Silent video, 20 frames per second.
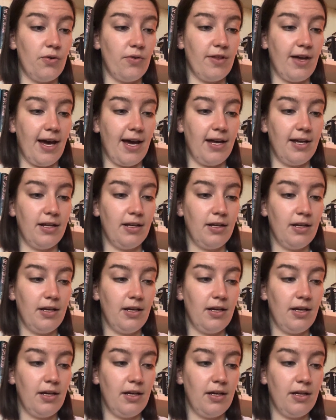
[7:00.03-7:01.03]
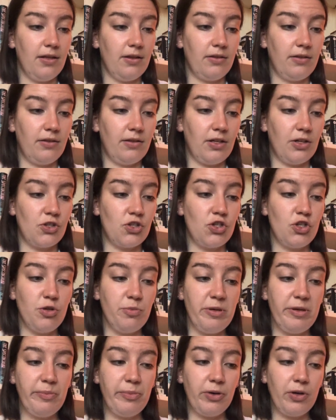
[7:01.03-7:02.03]
that there's 2
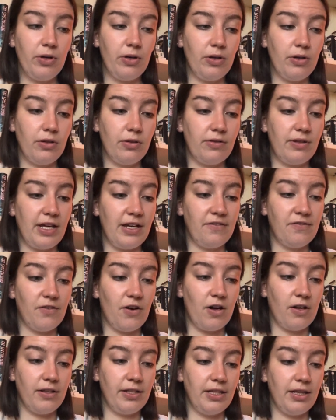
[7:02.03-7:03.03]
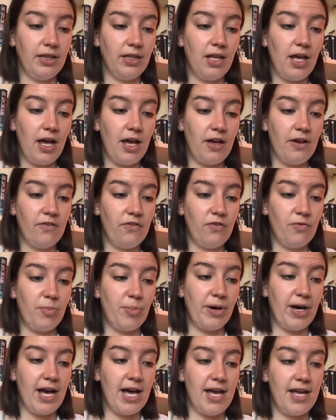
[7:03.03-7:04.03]
people, they fall in love,
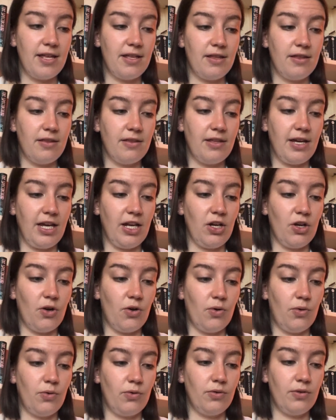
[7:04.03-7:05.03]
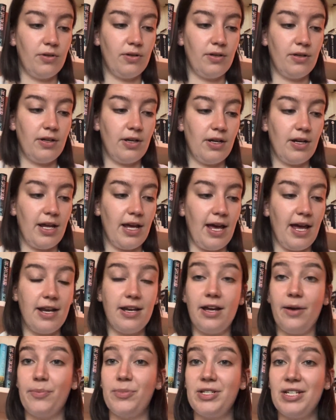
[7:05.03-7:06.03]
but they don't end
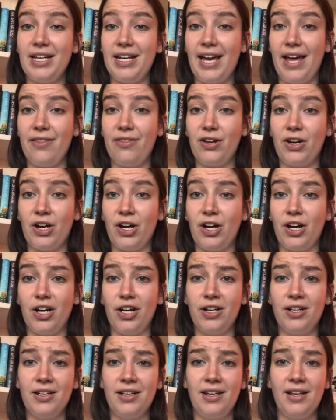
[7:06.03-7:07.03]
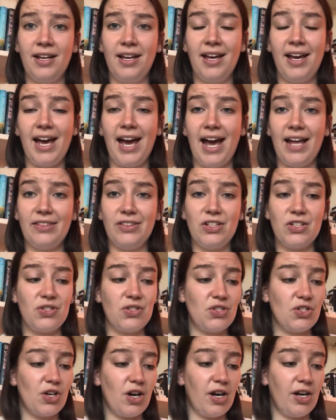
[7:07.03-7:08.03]
up together at the
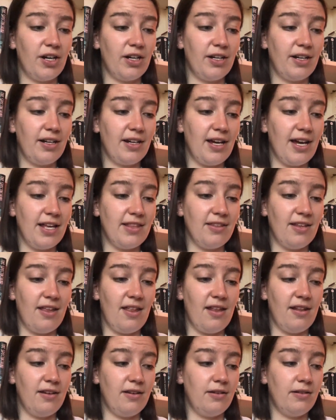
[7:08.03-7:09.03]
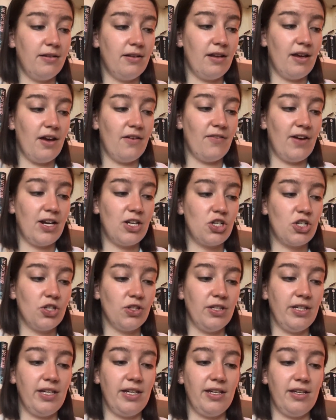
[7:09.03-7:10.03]
start, and then
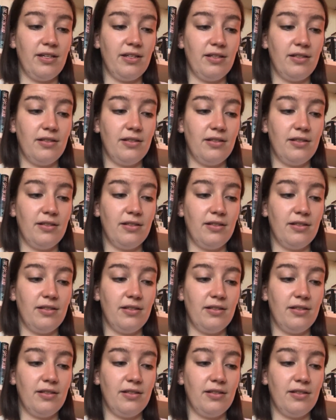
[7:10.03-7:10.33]
eventually